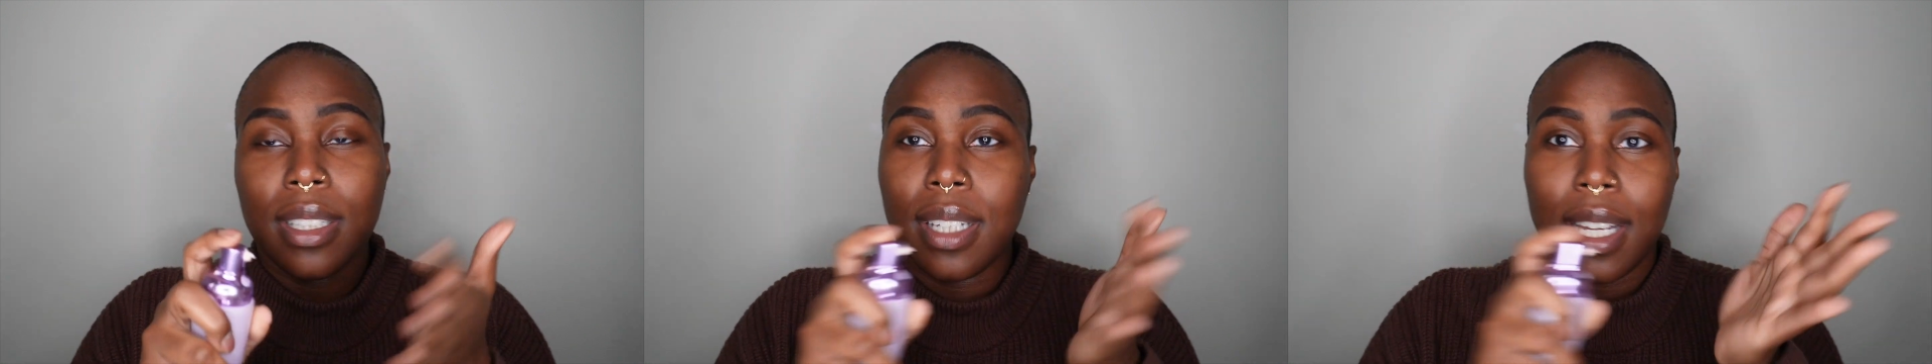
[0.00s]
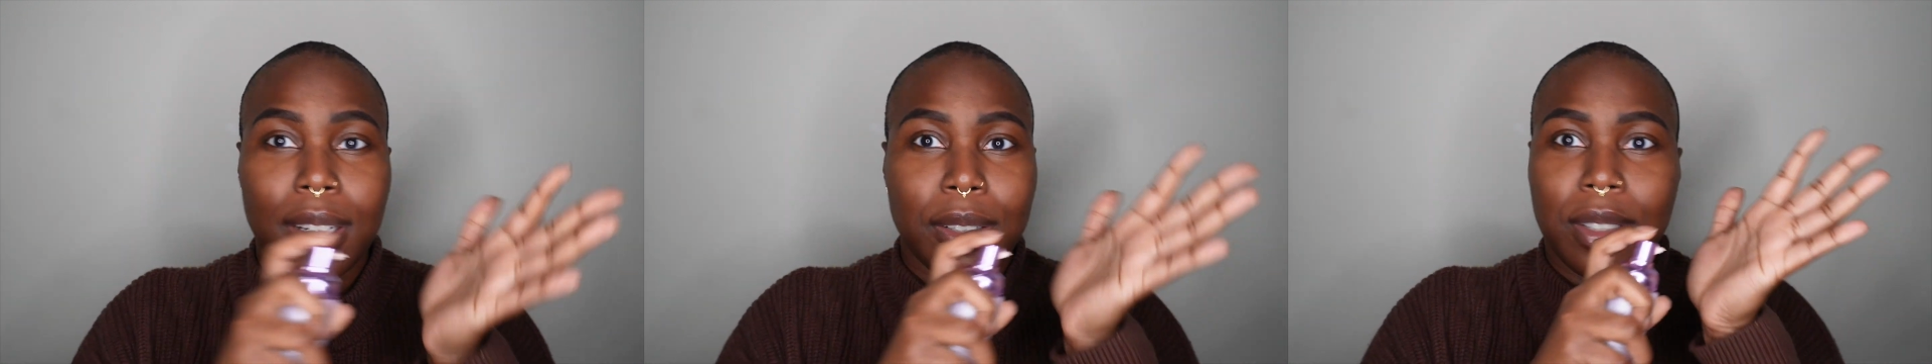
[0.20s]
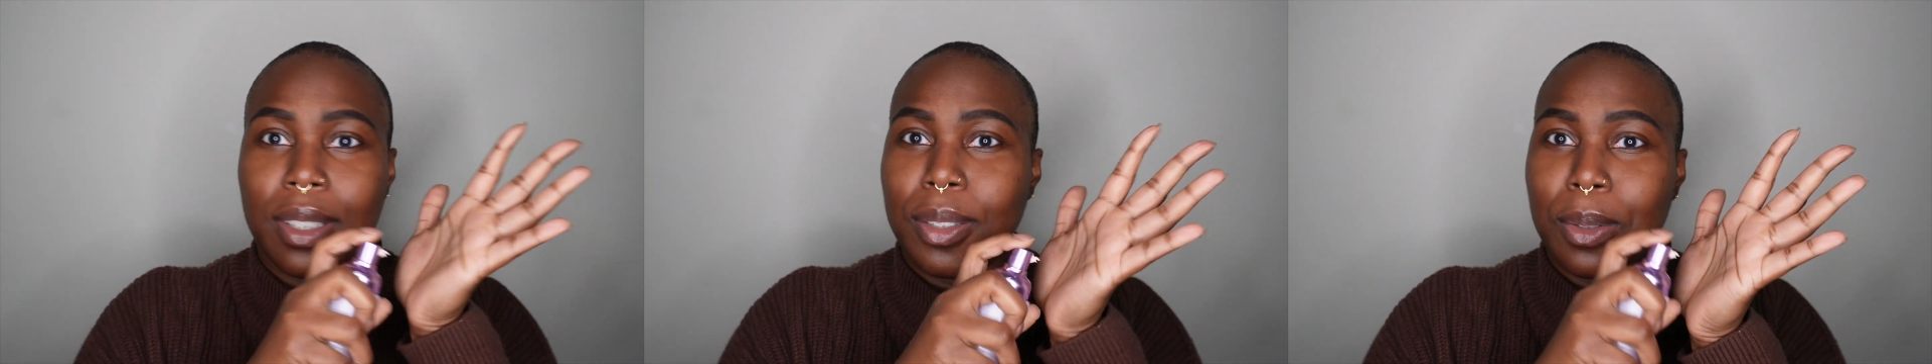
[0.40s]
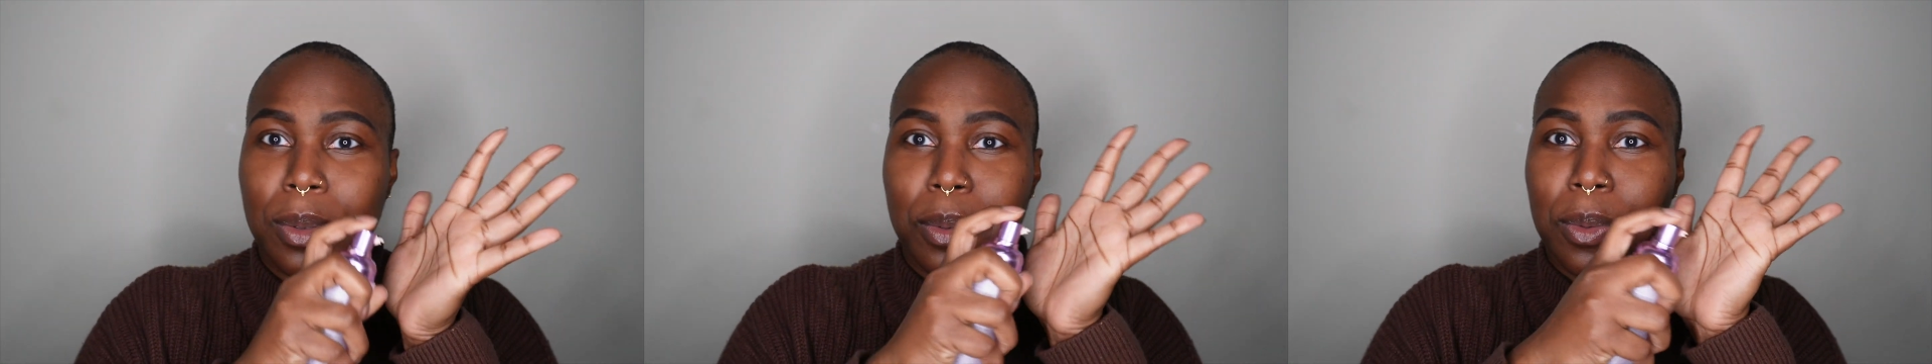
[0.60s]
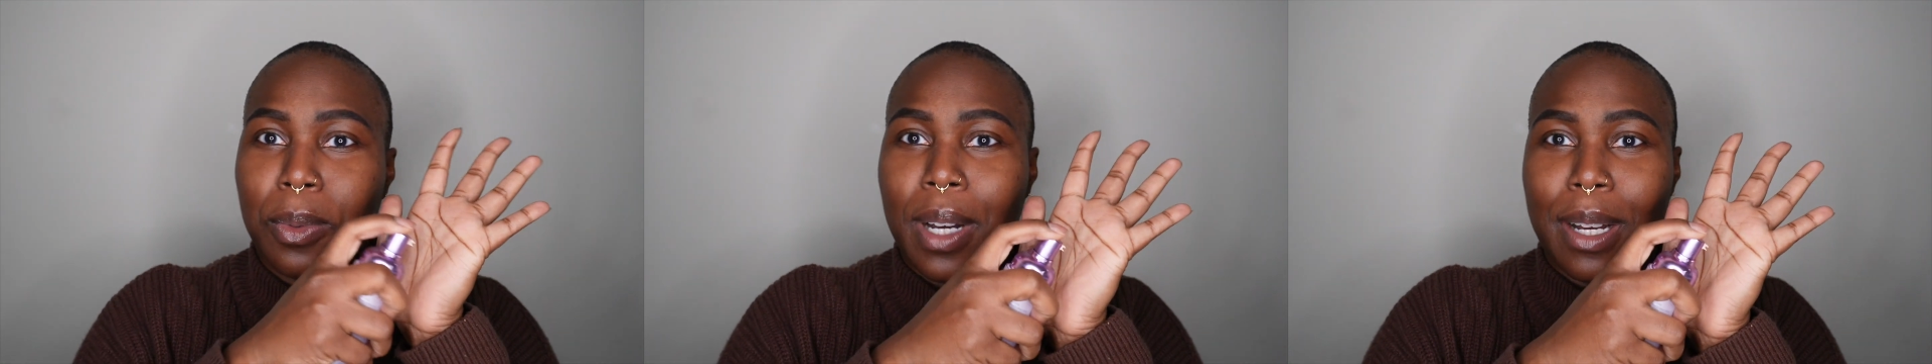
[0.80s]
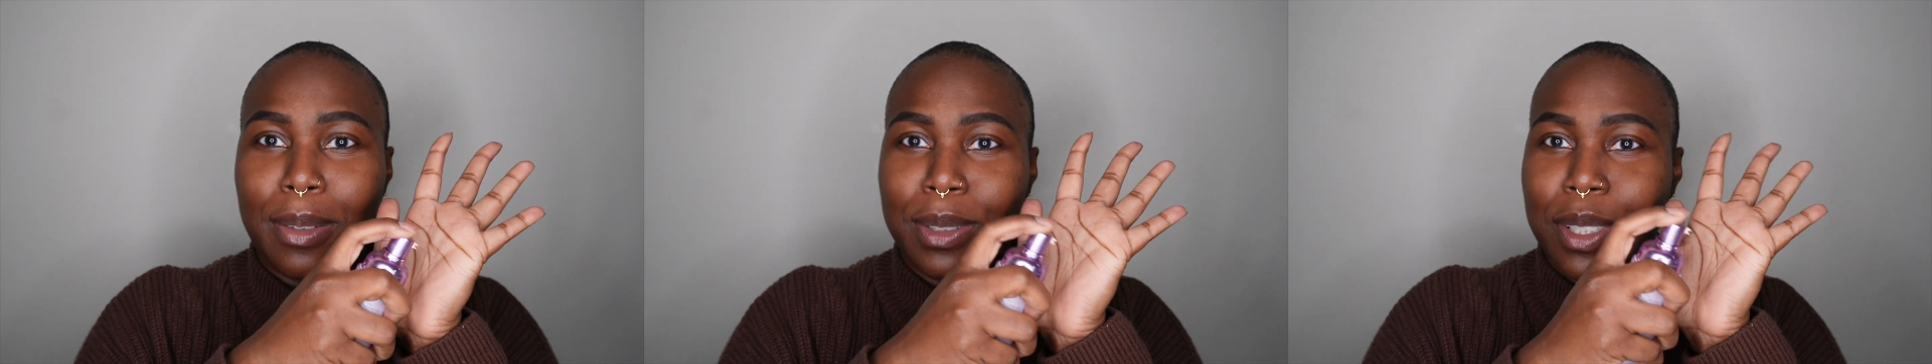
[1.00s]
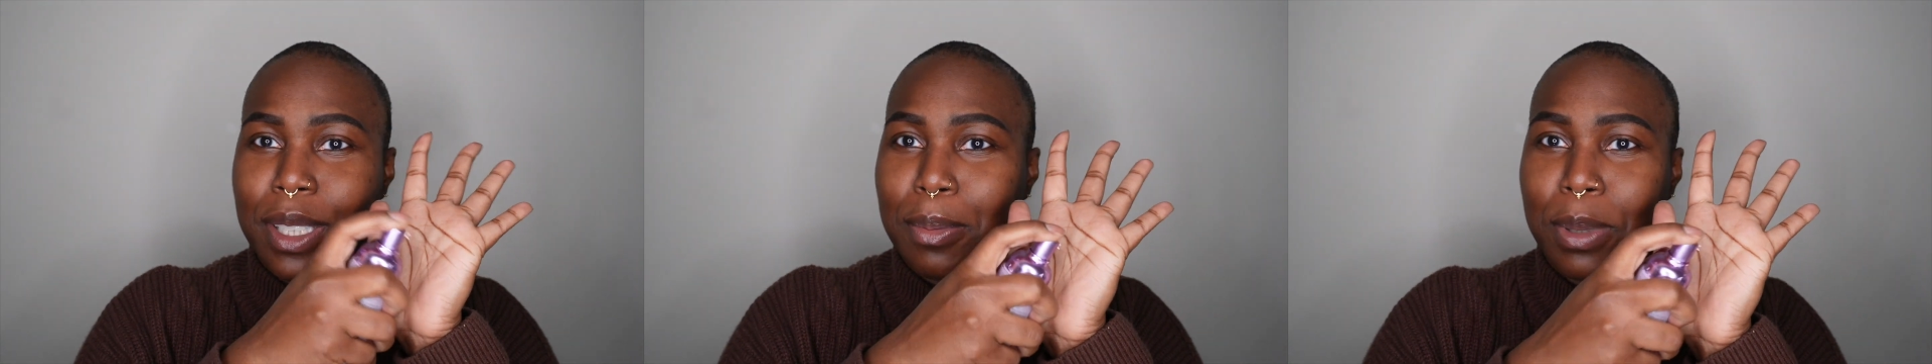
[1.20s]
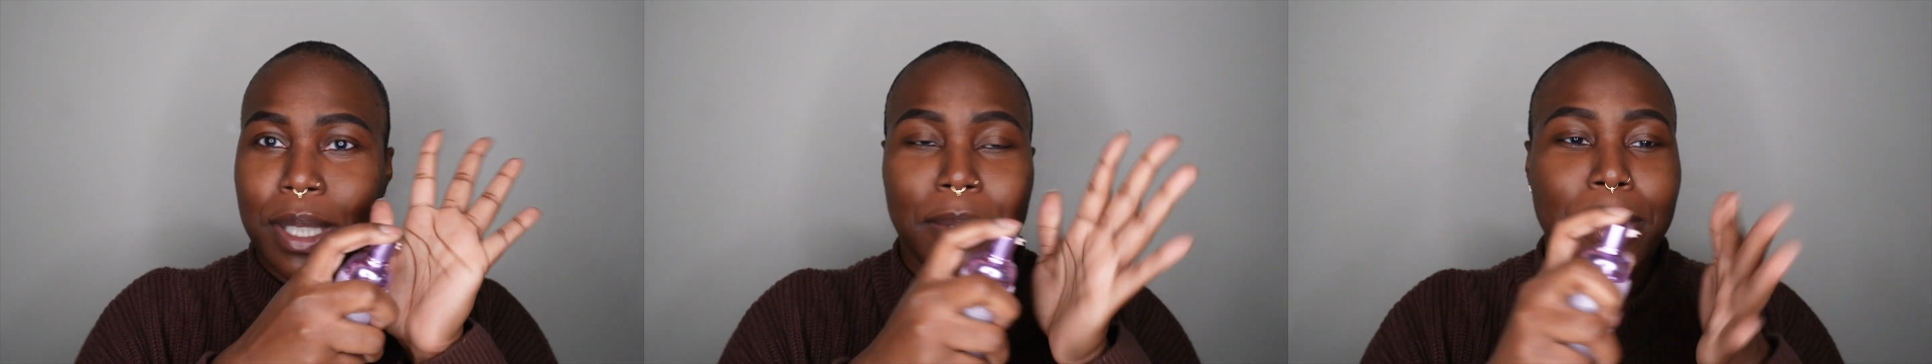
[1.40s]
I don't know why I was going
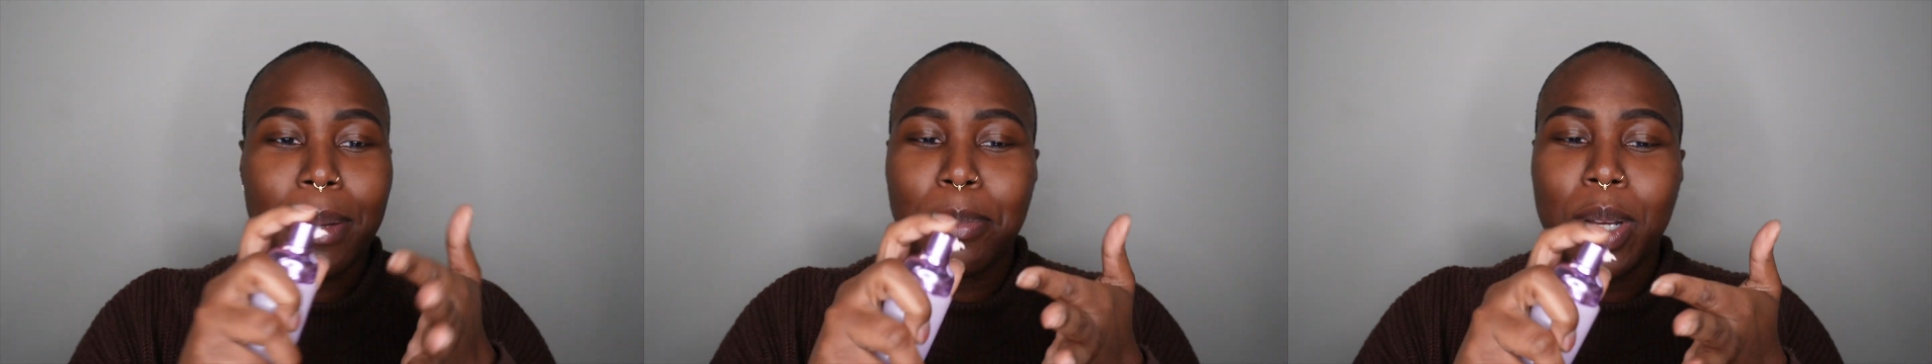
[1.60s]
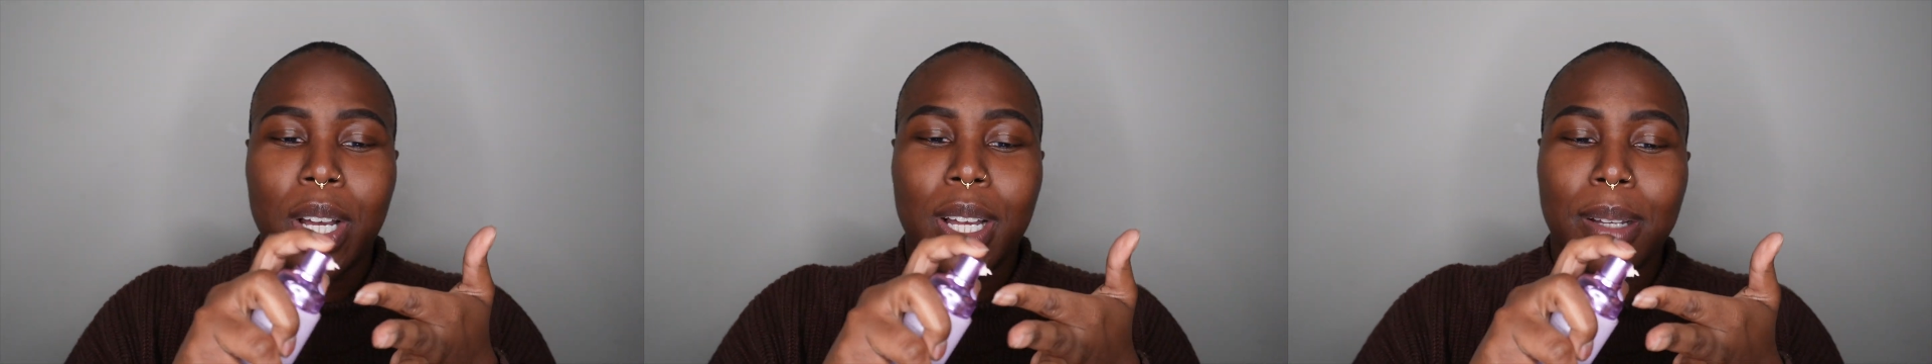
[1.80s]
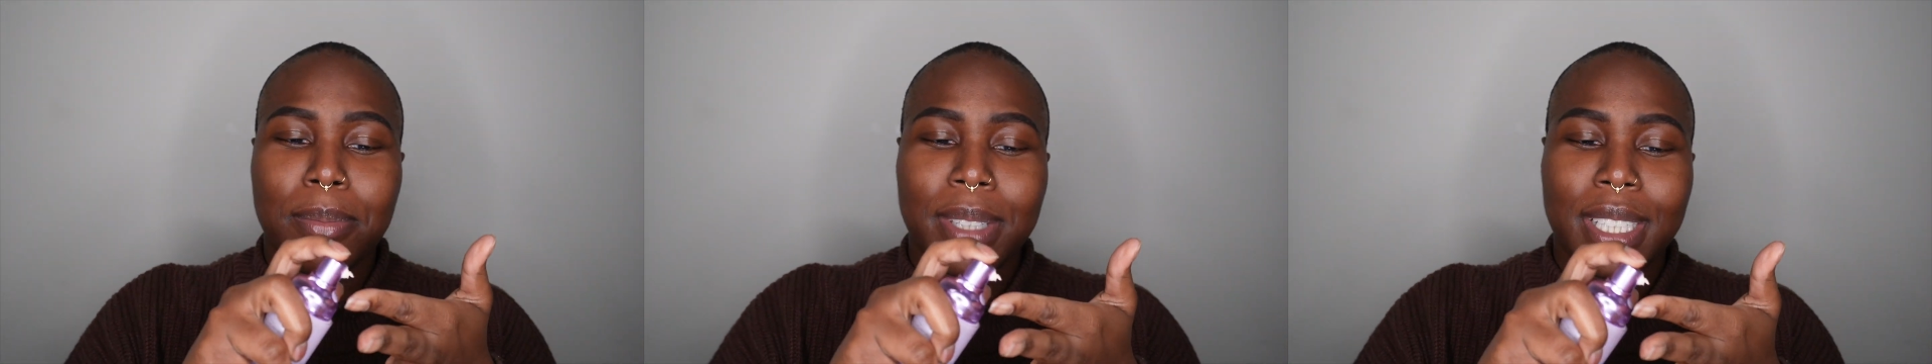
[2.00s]
to put it in my palm.